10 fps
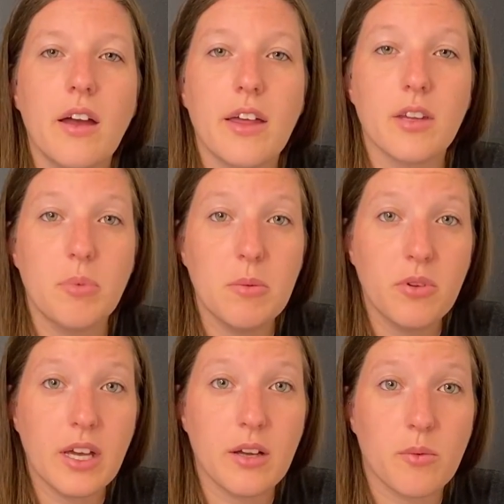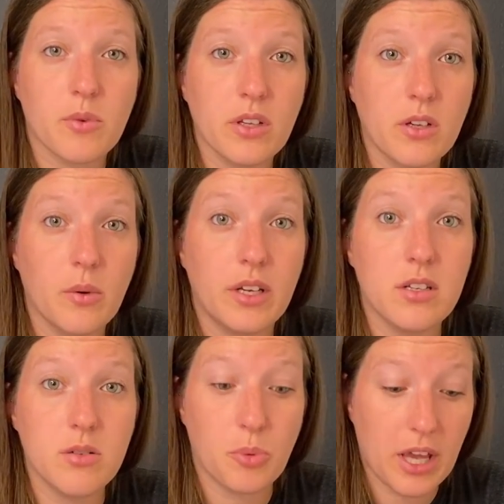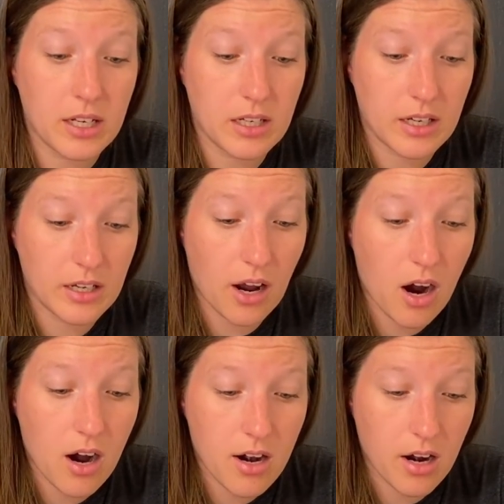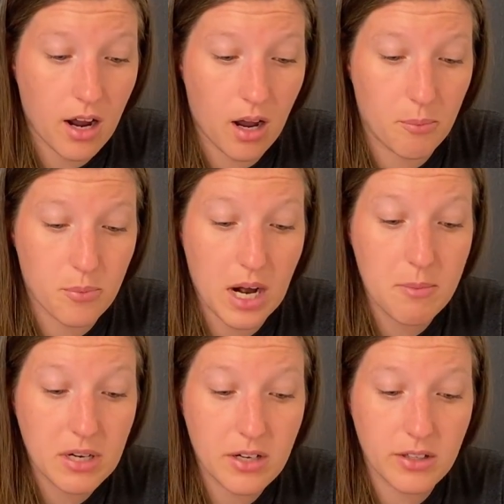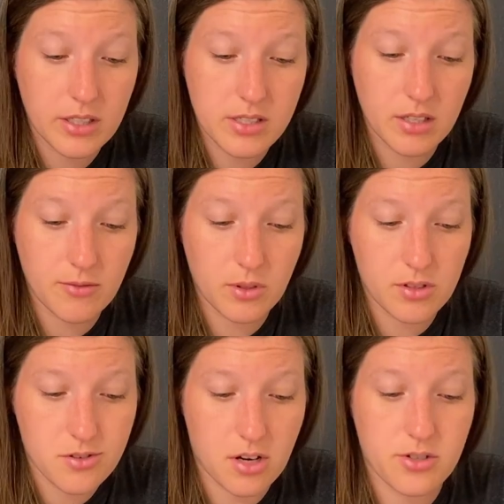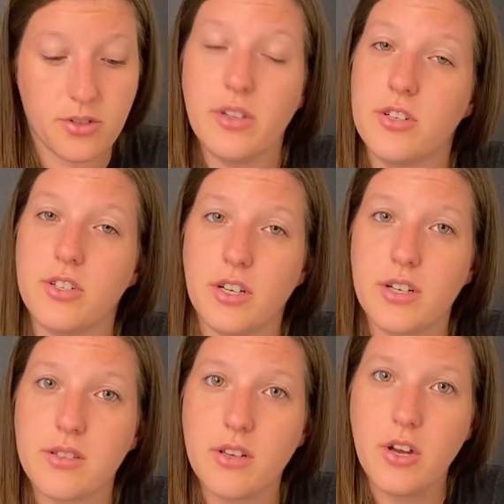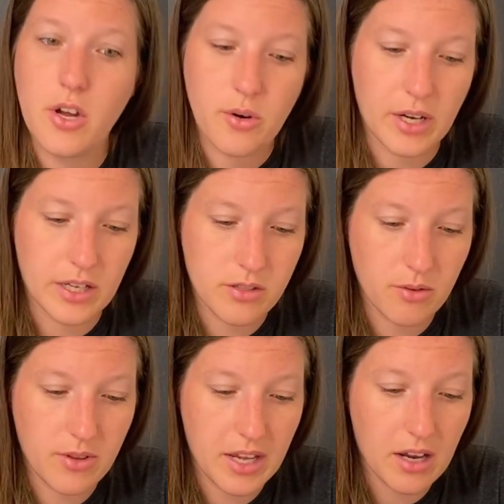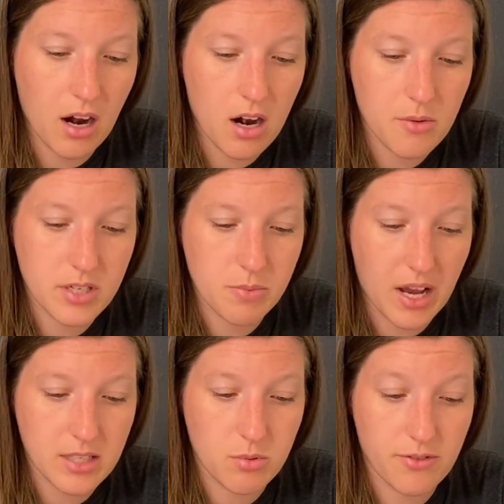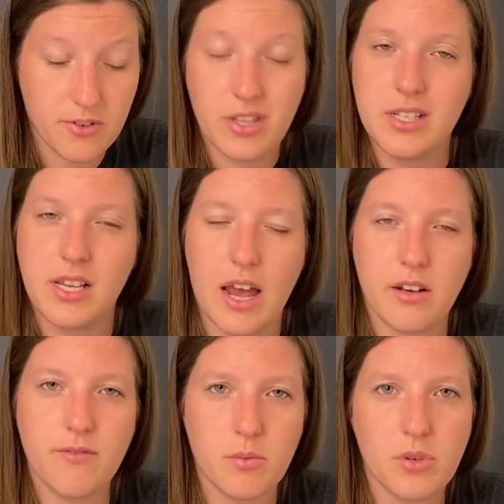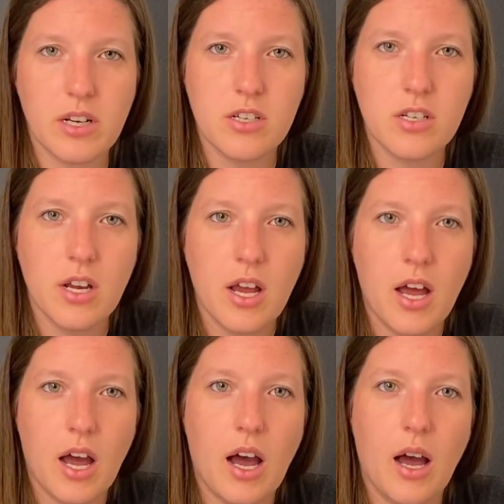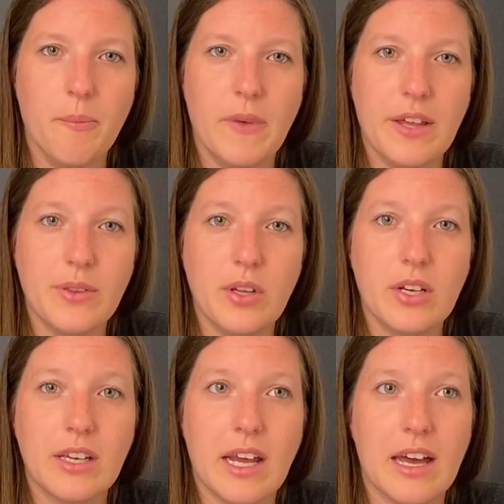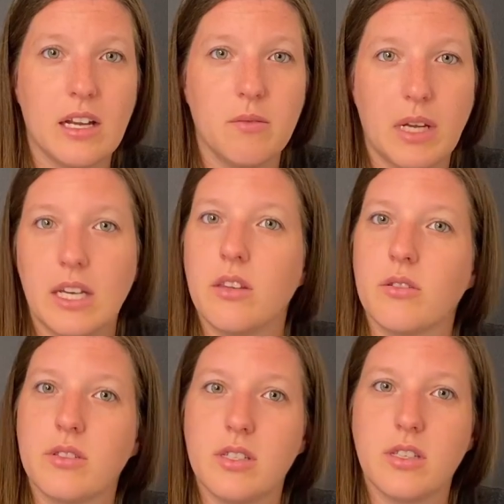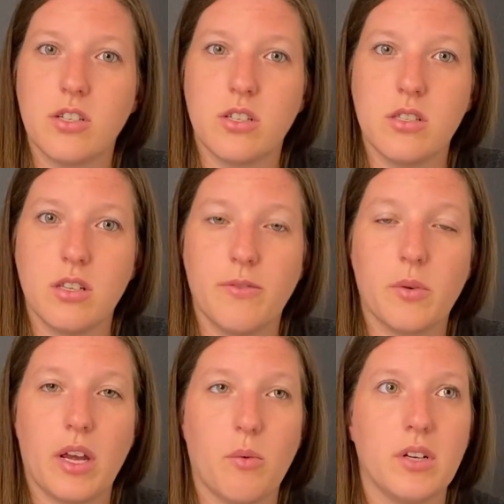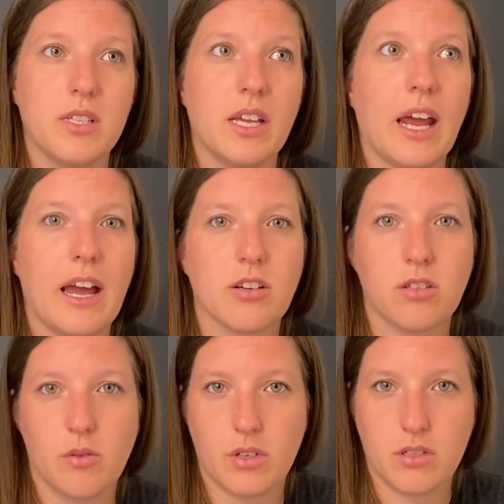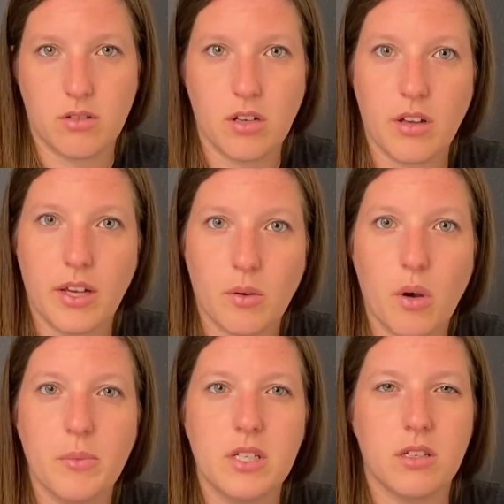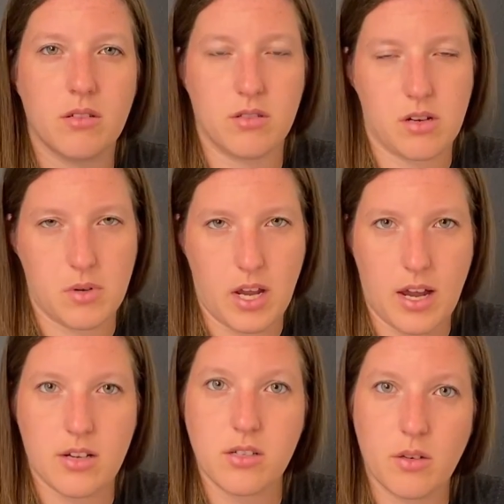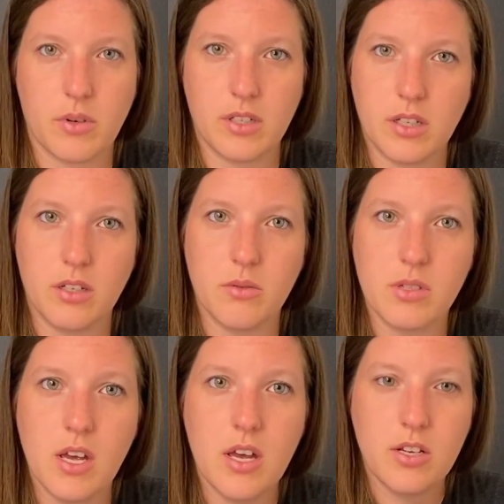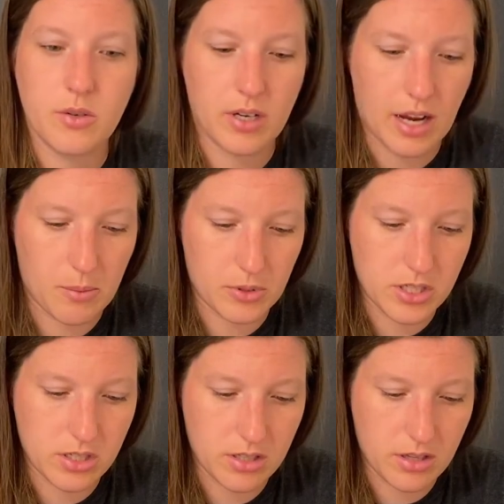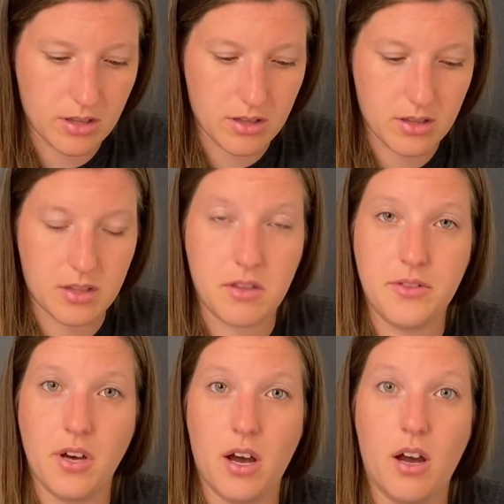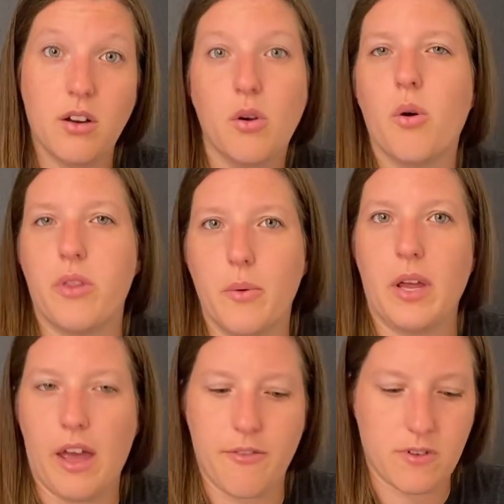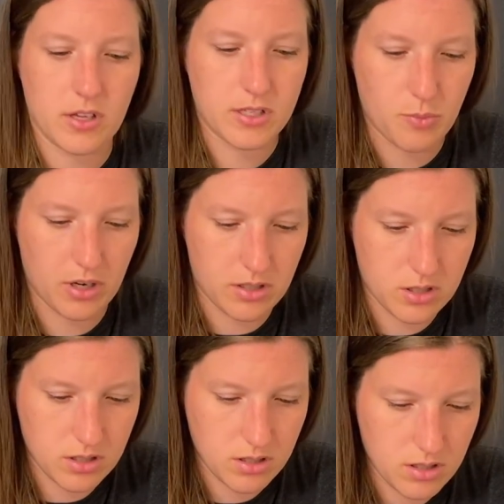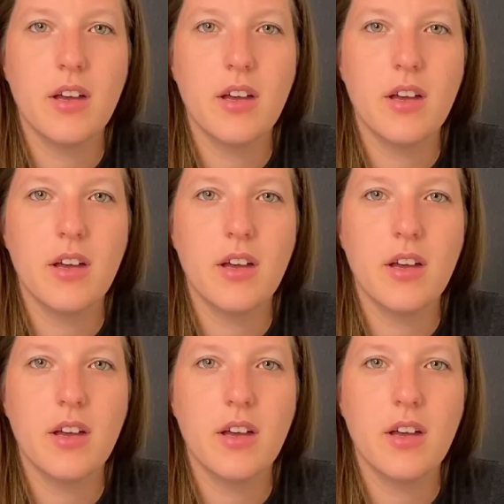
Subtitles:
And the people that really go into planning it are primarily civil and structural engineers. Okay, so they are responsible for the design of the bridge, and looking at and making those decisions of, okay, what is it actually going to look like? What materials are we actually going to use to accomplish the goal that we have for this bridge?